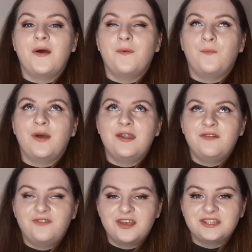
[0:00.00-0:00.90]
when I
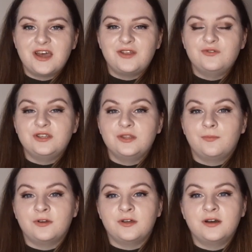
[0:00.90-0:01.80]
first started using the
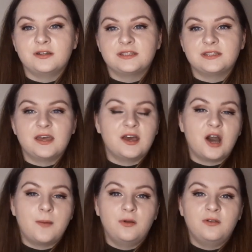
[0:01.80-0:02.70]
products, a
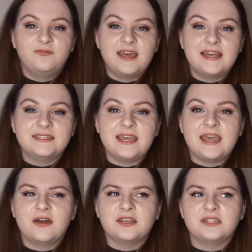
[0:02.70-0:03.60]
couple of days
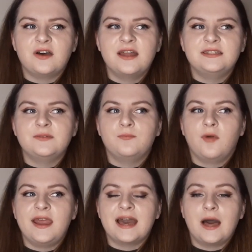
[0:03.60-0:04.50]
in, I started to
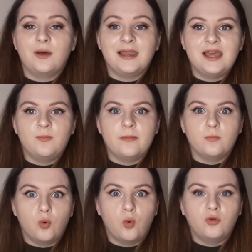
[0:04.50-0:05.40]
break out a little bit
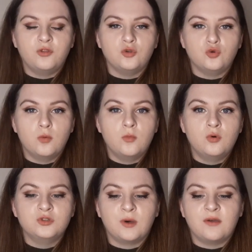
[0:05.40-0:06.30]
more than
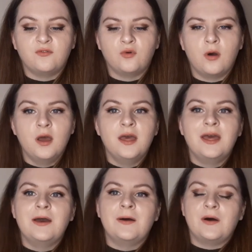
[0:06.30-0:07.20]
normal. So I thought,
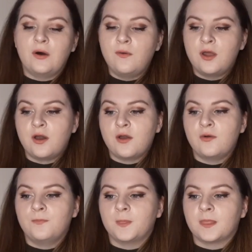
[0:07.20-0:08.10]
oh
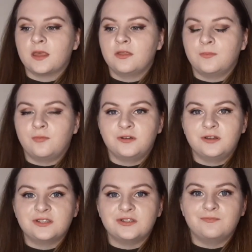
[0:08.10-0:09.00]
no, the
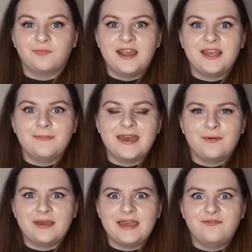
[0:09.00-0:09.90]
products is breaking me
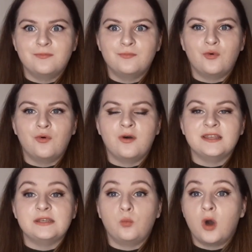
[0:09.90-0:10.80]
out even more.
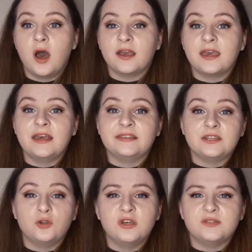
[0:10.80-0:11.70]
Is it working? Is it
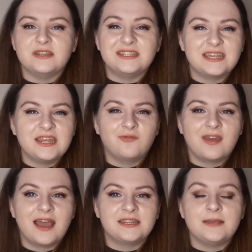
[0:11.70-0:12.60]
not? Is my skin
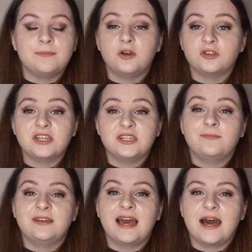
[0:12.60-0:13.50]
reacting? Because I
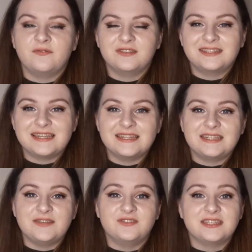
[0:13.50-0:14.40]
generally have
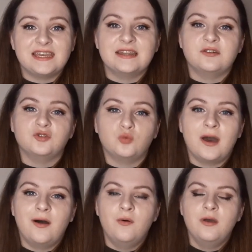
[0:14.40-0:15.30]
sensitive skin as
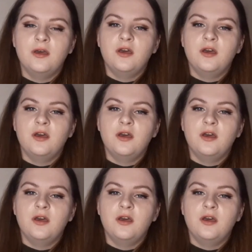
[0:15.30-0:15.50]
well.